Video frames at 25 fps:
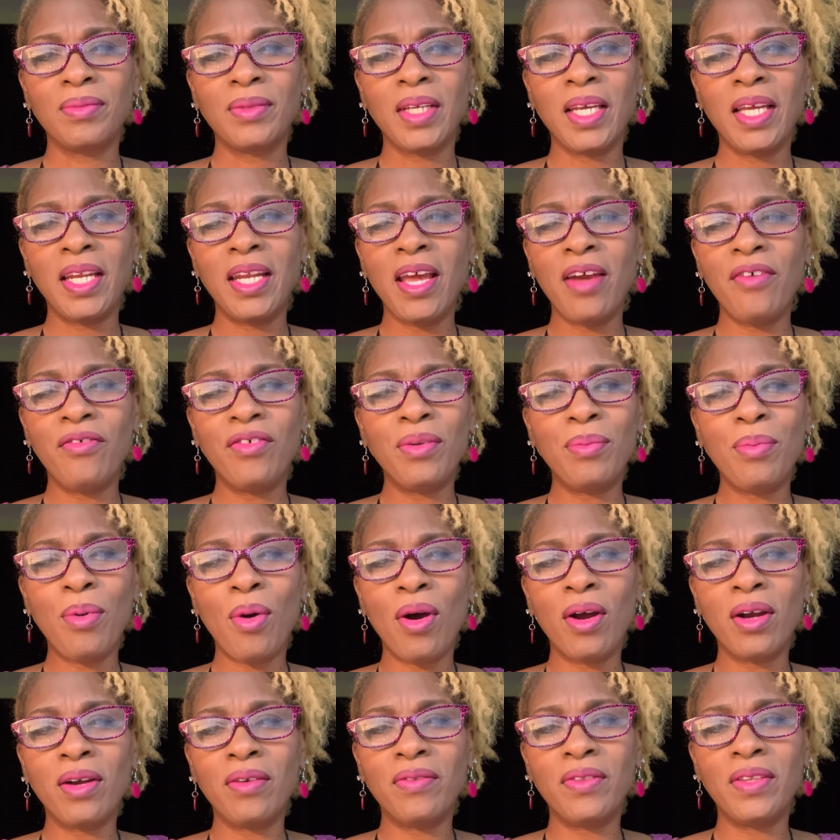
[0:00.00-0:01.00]
in every
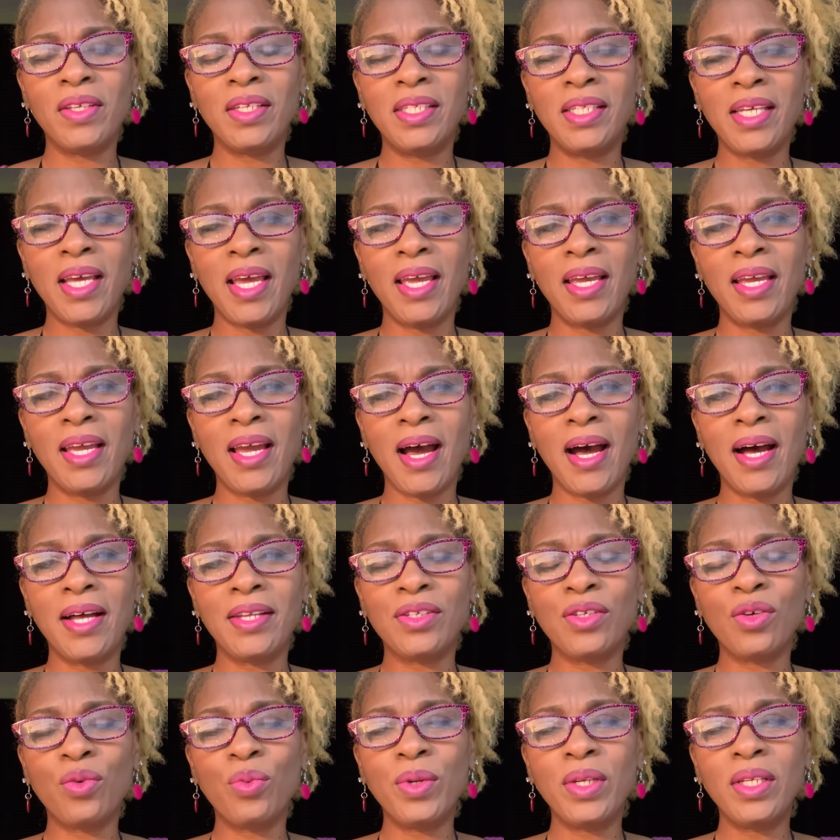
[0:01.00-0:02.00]
part of the day, God.
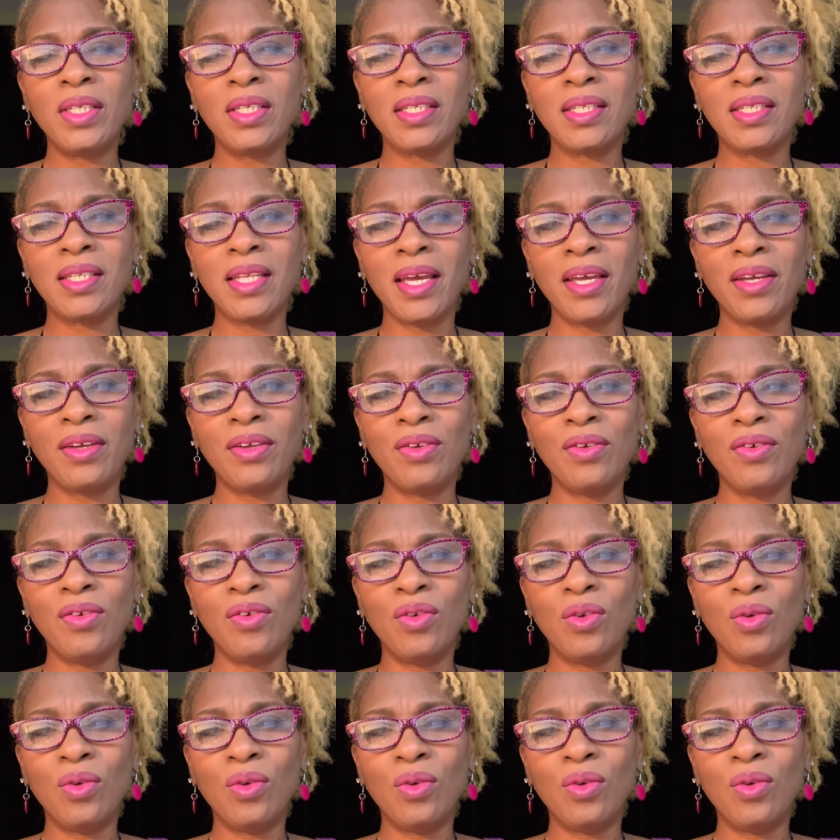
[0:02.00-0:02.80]
So we just thank you,